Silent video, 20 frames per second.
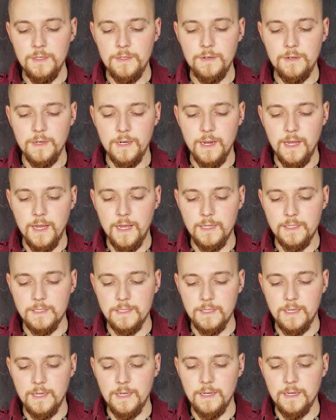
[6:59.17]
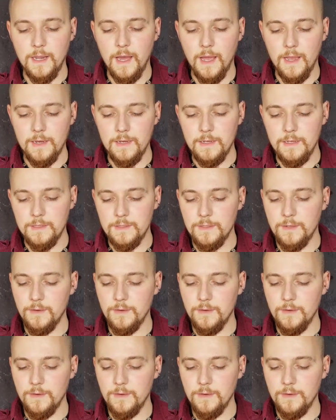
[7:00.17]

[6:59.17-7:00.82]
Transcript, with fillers: Unit S89.